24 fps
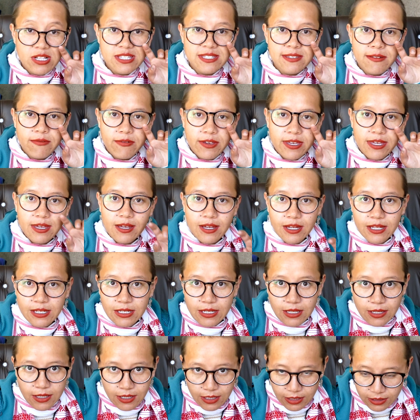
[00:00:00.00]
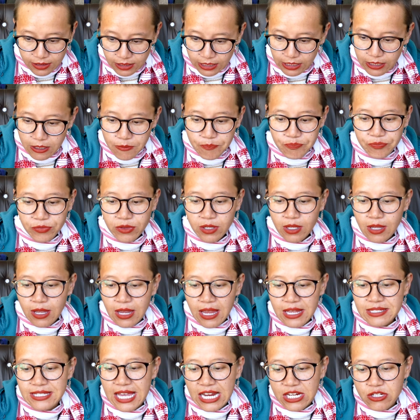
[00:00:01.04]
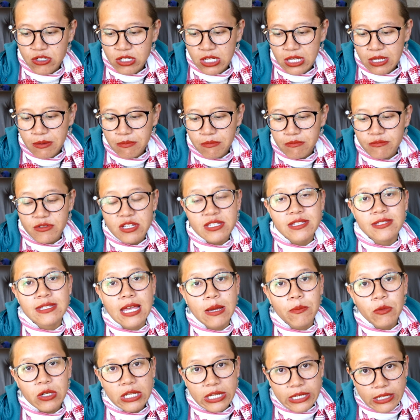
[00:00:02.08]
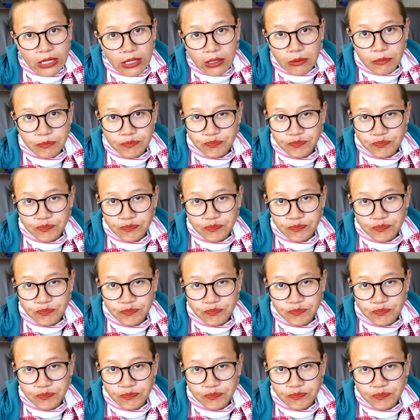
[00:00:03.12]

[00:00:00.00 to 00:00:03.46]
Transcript: Savaiya in Hindi. It's actually just semolina.